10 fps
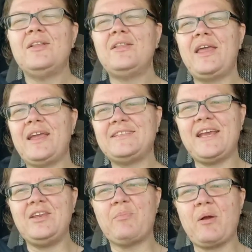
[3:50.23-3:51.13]
like I
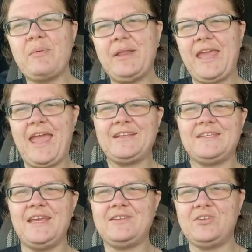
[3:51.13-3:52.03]
said, you probably can't
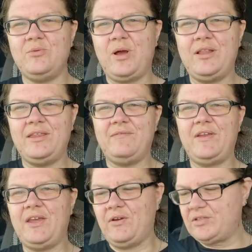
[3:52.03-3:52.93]
see it too well in the
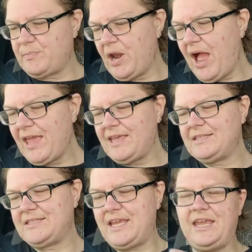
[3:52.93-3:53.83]
videos, but I
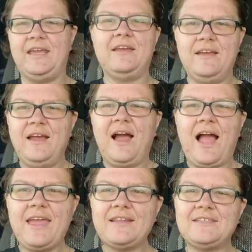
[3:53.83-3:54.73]
can see
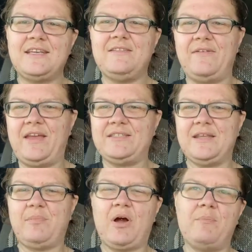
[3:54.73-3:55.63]
the veins
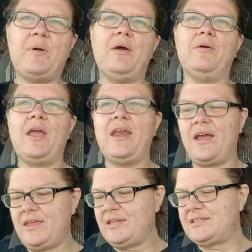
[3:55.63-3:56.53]
that pop out, and
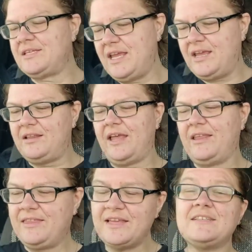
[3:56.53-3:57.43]
I can see,
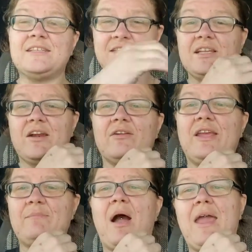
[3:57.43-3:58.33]
like, this is
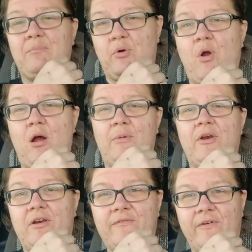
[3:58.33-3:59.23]
literally my
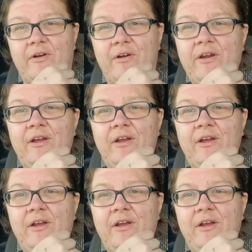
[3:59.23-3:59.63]
barometer for